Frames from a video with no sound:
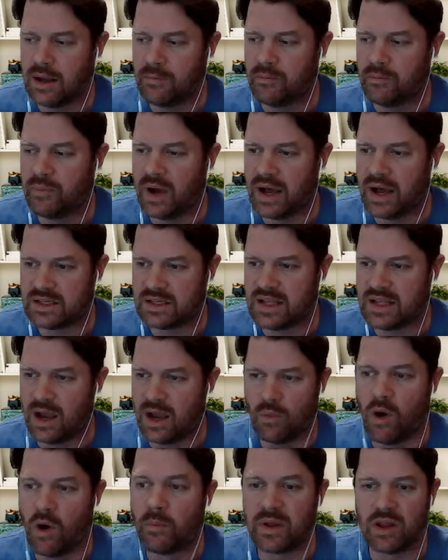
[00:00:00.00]
But yeah,
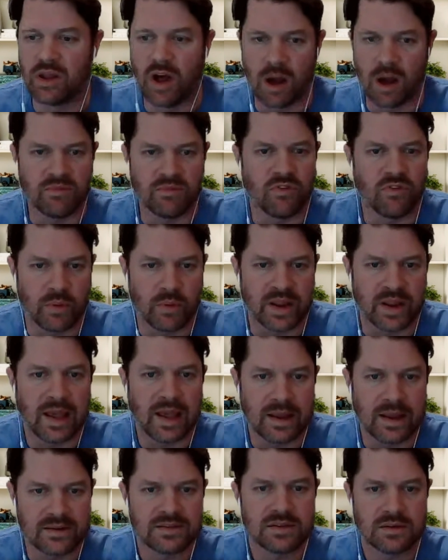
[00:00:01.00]
it won't be long before we
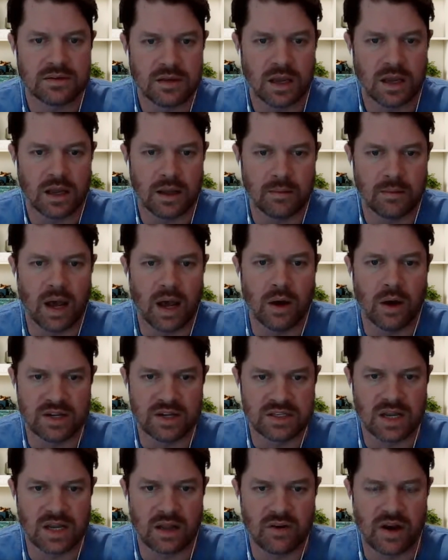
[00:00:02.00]
get out
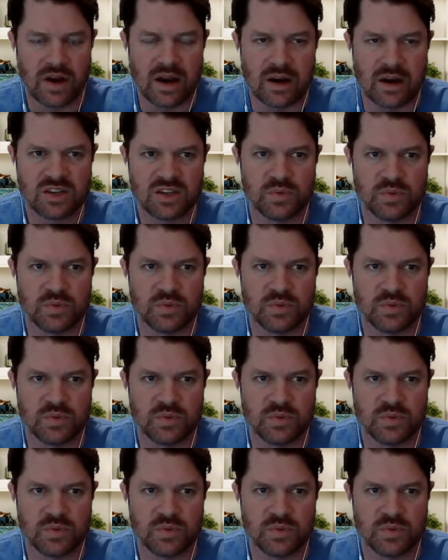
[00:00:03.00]
into other areas.